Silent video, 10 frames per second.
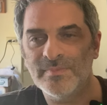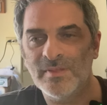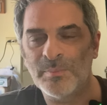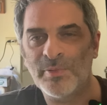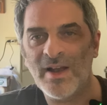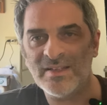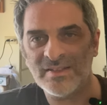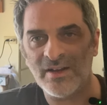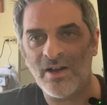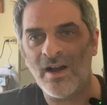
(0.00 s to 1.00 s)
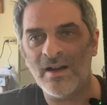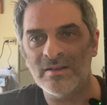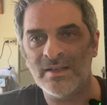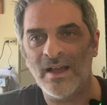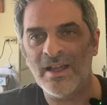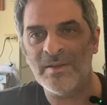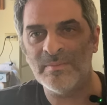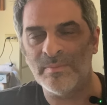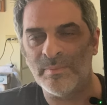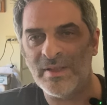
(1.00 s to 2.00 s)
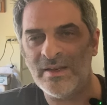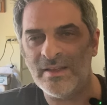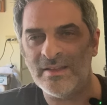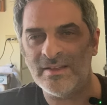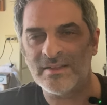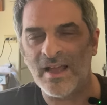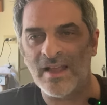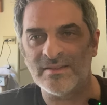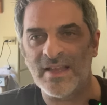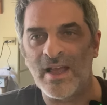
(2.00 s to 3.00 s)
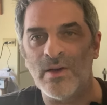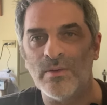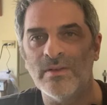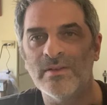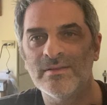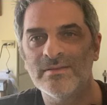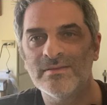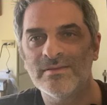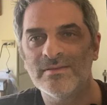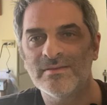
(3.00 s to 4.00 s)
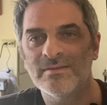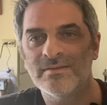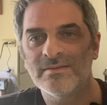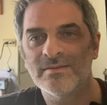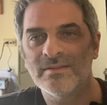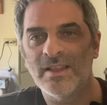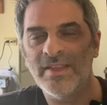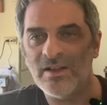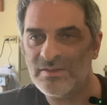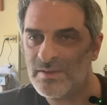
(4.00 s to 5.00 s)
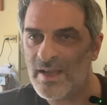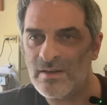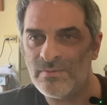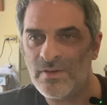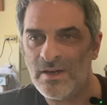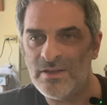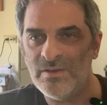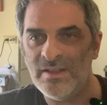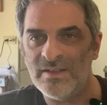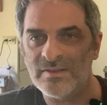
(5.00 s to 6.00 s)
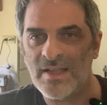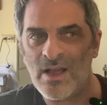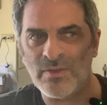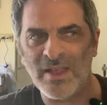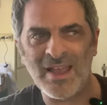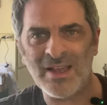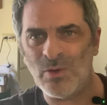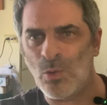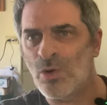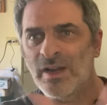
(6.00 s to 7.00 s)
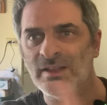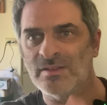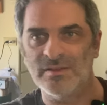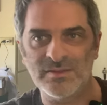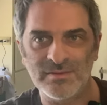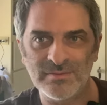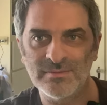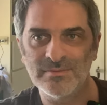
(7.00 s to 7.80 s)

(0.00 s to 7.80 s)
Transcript: the press had a hard time pinning these guys down. They also had a very unique sound. They had organs.